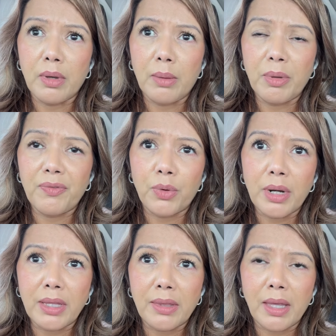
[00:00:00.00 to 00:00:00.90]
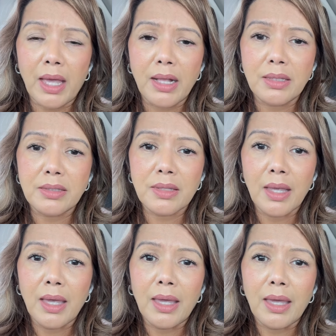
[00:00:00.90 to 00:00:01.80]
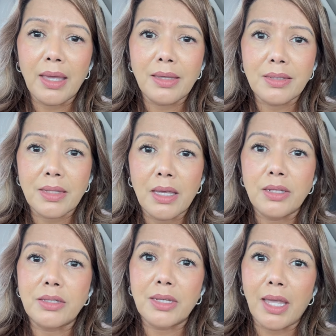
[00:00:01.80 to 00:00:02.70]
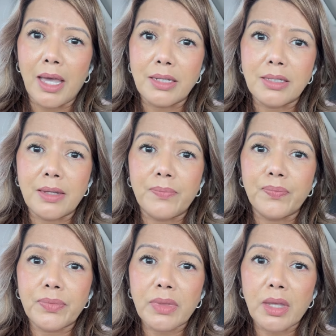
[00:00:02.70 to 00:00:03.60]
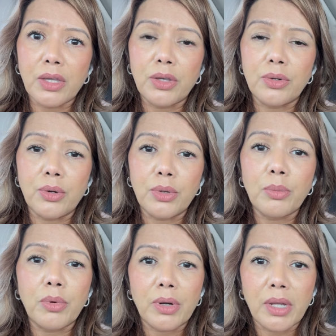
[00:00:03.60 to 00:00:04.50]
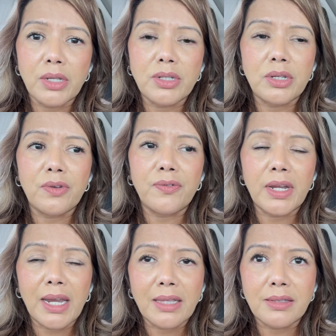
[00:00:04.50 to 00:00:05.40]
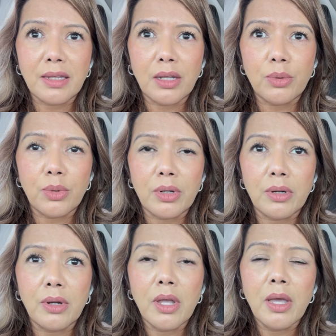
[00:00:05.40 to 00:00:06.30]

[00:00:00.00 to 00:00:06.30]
before anything else is to get, your mortgage and your financing in order.